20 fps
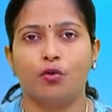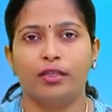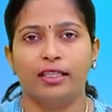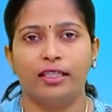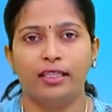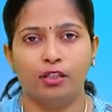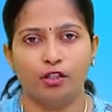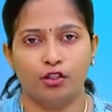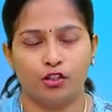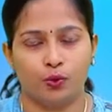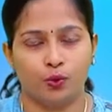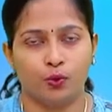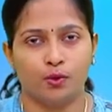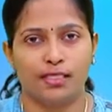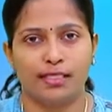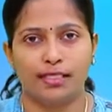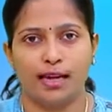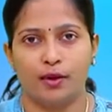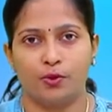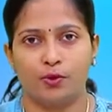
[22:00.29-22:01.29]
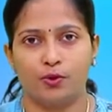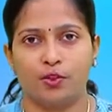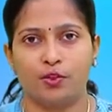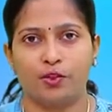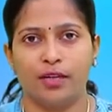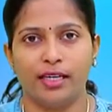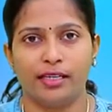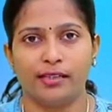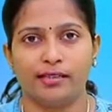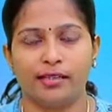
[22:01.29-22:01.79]
only 2
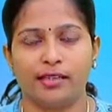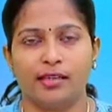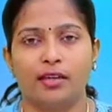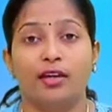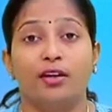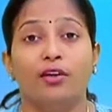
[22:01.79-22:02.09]
sounds, right?